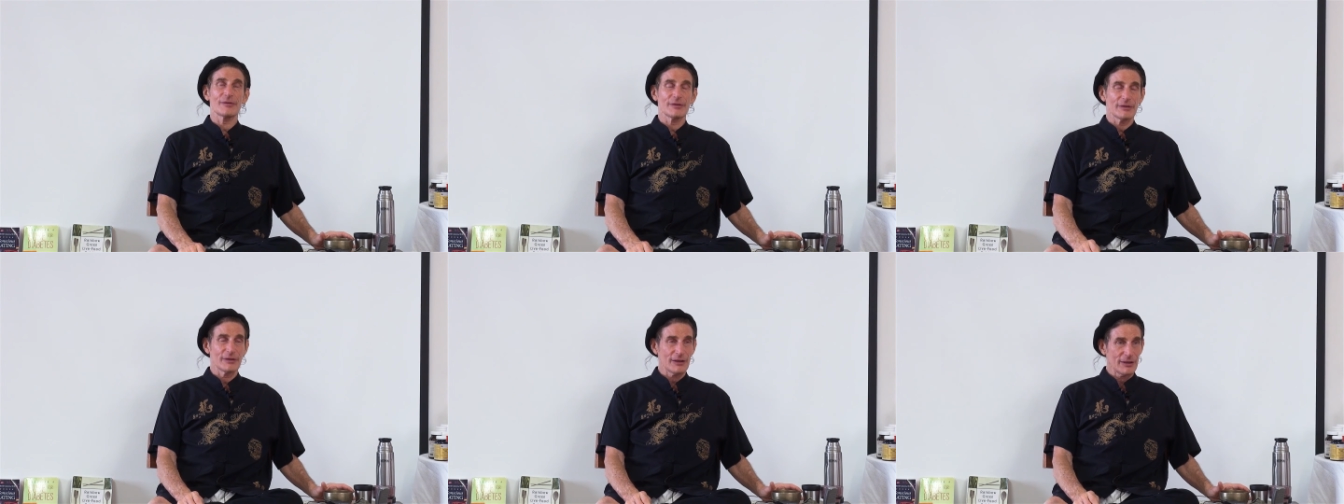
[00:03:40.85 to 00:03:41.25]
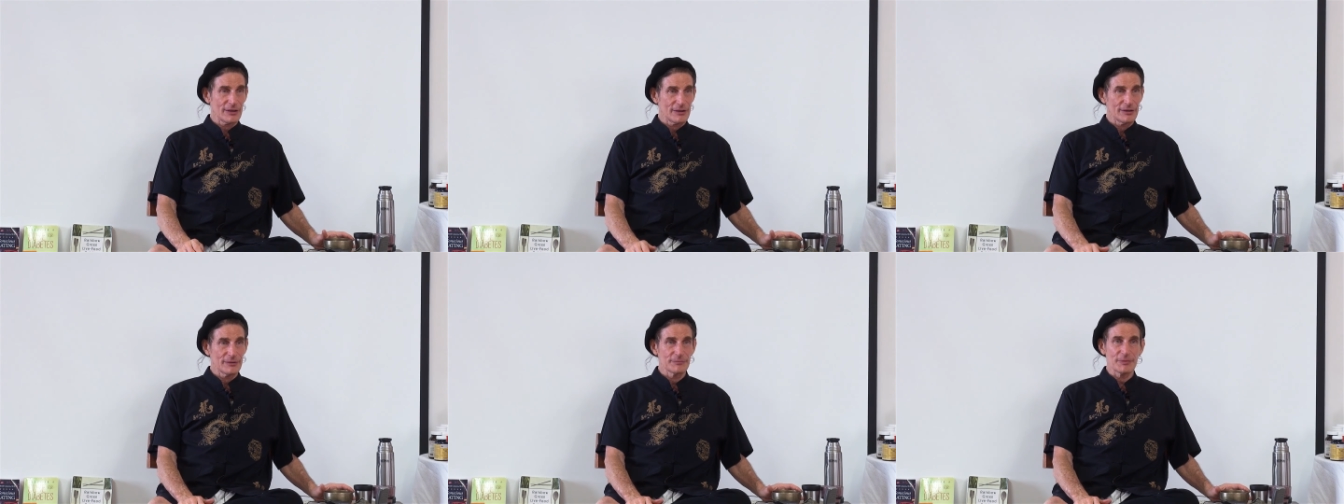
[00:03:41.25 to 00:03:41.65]

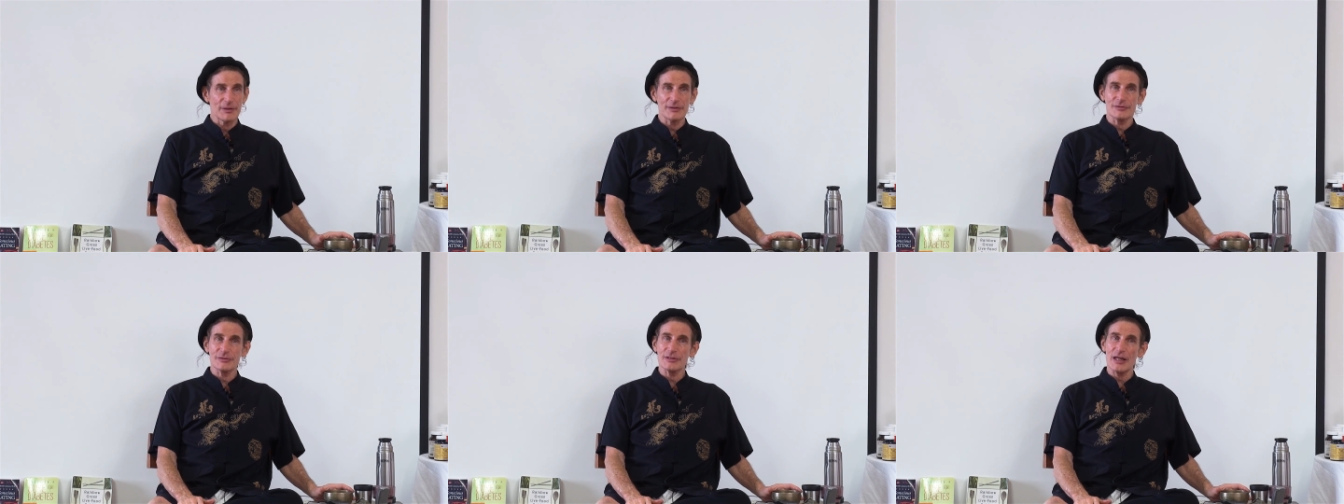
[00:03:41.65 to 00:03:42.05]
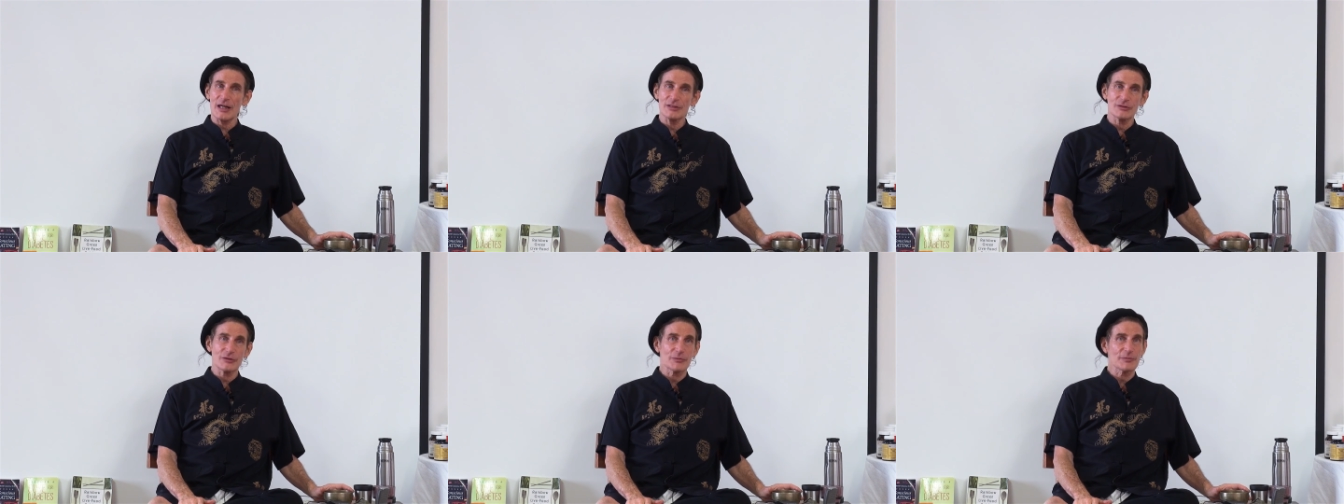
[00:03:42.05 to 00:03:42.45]
Yeah, and
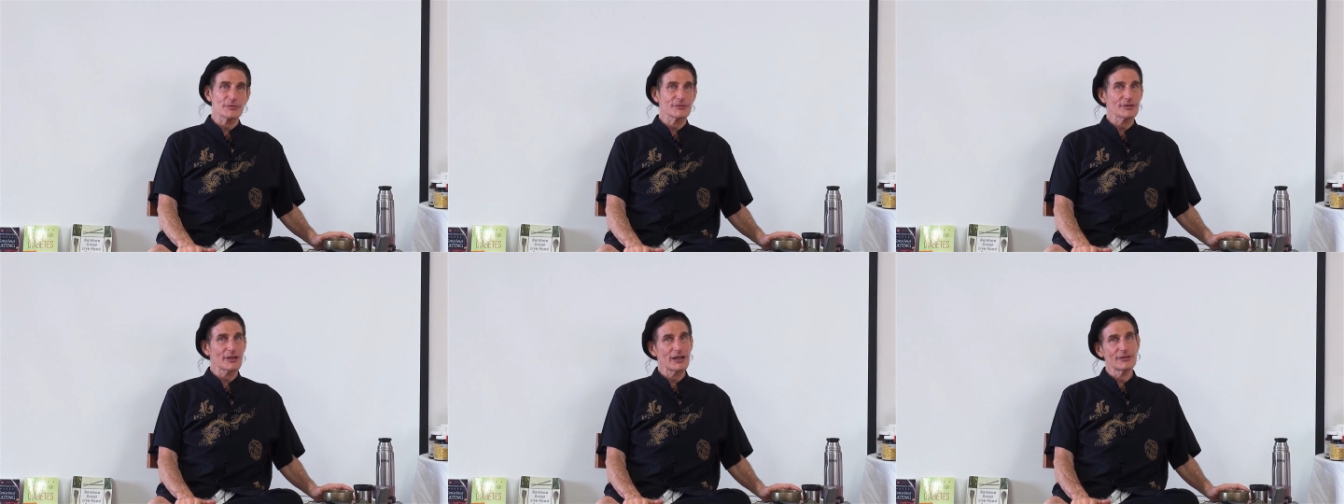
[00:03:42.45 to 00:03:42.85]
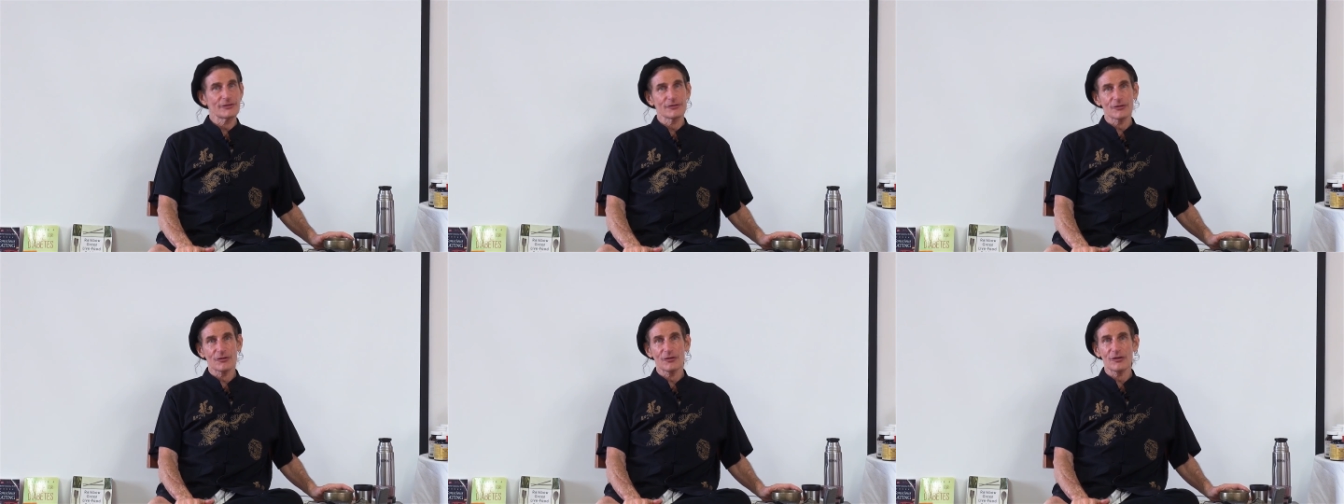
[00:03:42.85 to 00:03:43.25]
pesticides,
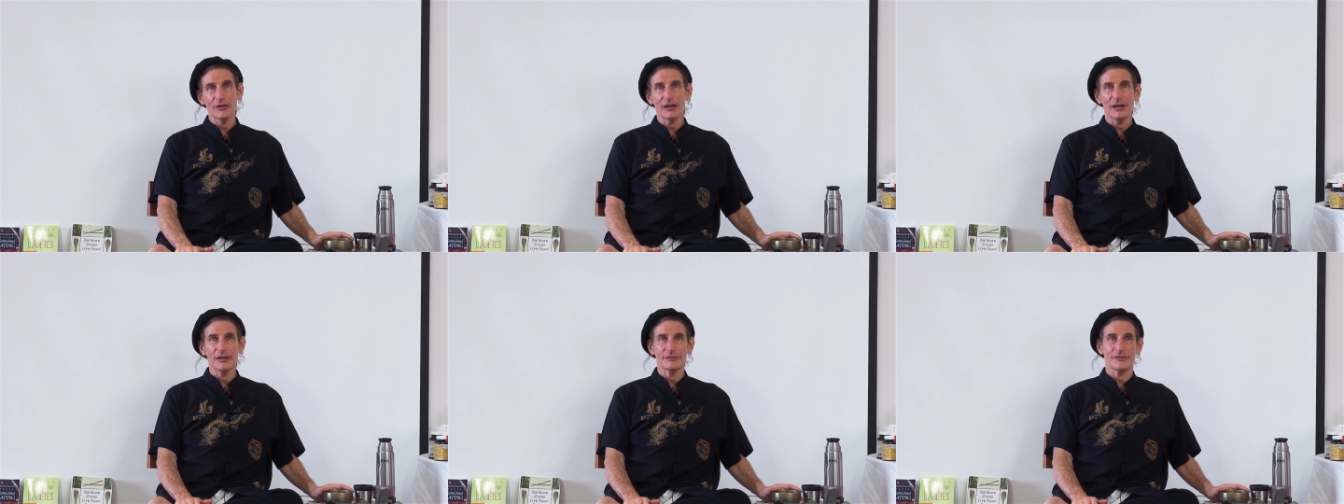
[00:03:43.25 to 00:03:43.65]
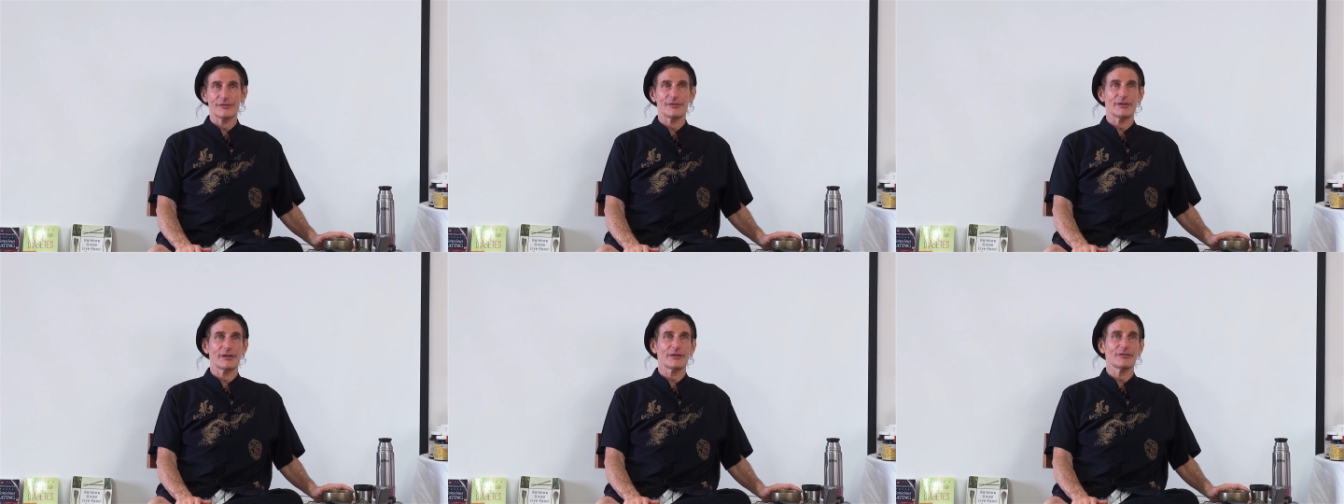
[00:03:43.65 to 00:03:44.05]
herbicides, and all kinds of
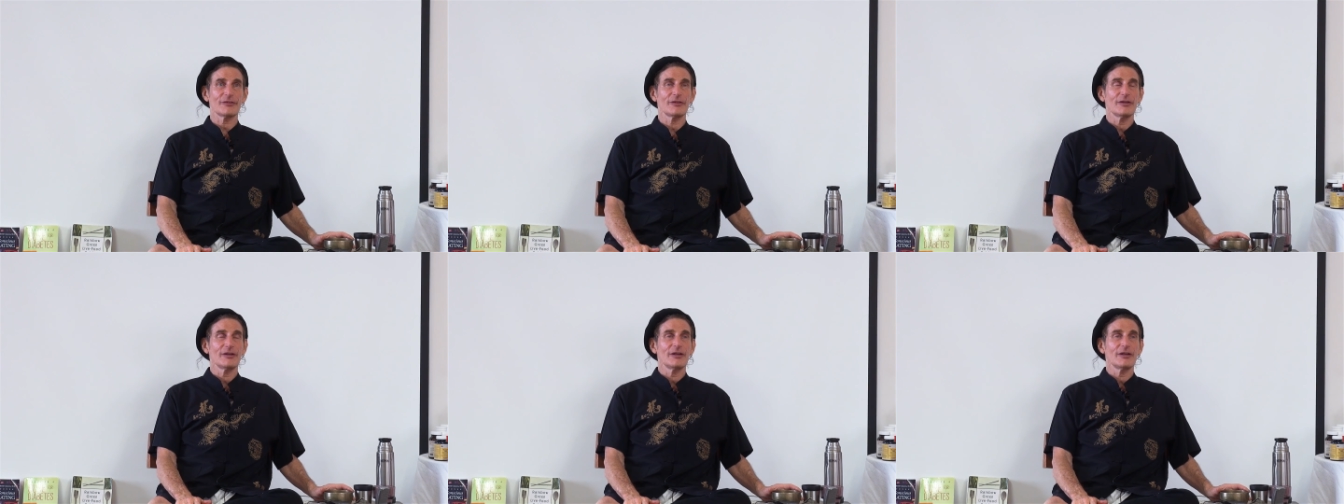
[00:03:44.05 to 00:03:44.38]
things.